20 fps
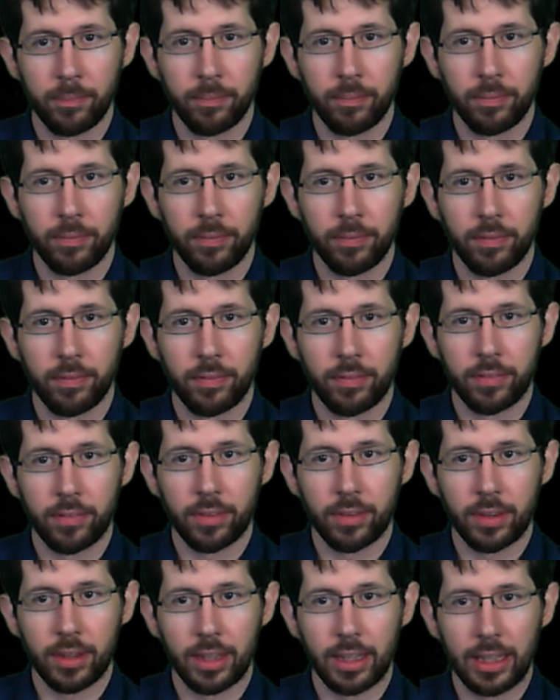
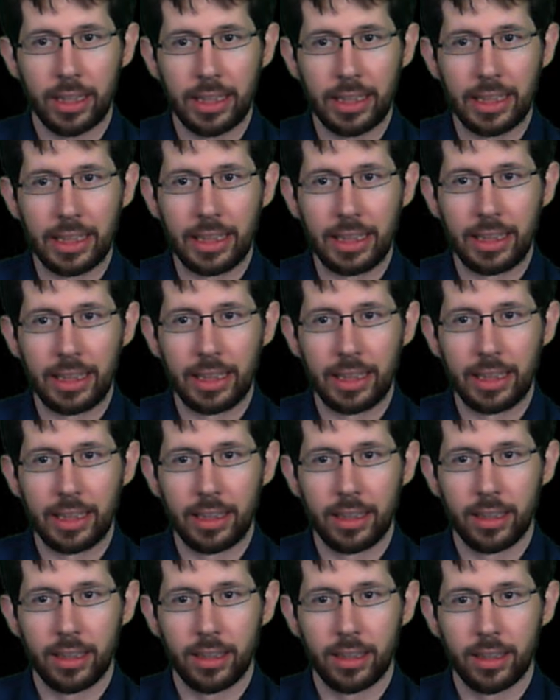
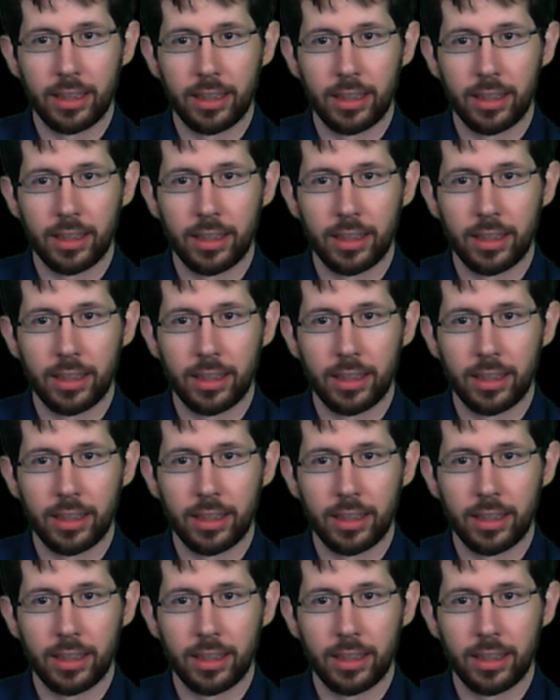(silent)